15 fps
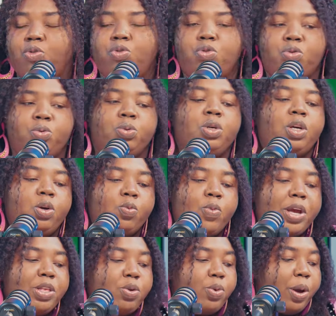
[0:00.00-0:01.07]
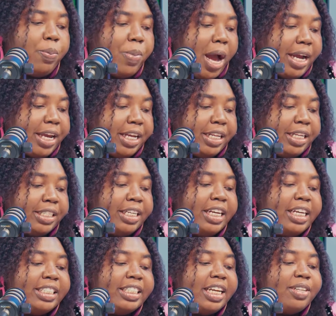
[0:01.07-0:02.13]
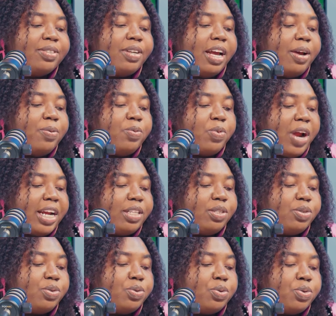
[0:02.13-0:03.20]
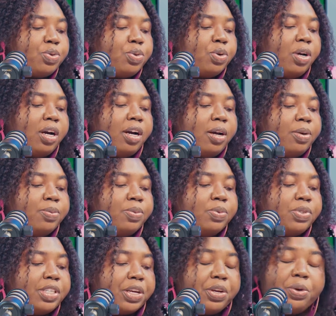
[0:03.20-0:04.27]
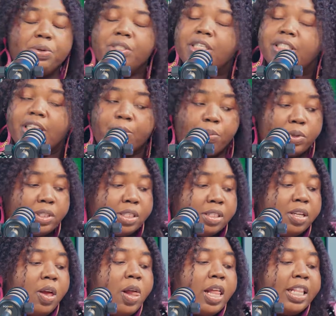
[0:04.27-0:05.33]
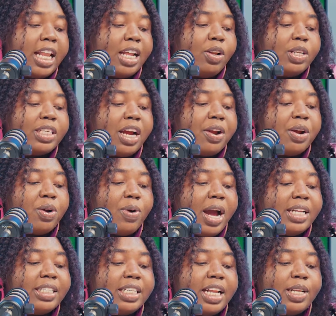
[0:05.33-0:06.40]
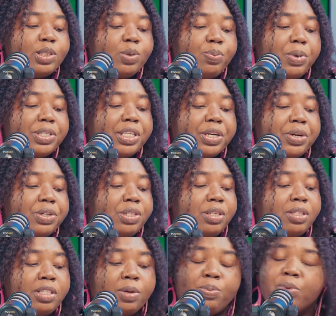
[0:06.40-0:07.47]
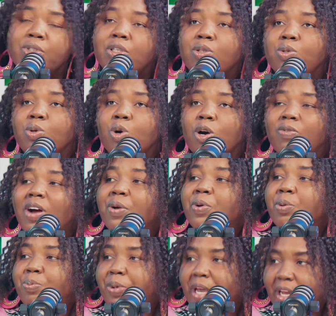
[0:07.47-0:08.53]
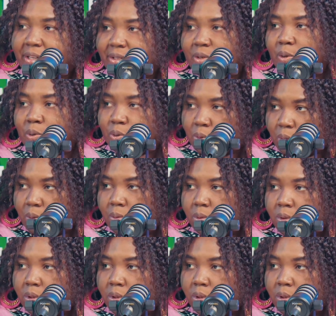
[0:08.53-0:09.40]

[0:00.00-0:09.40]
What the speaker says: to you when you were packing in. Then right to security deposit. Landlords can require tenants to pay security deposit to cover repairs also.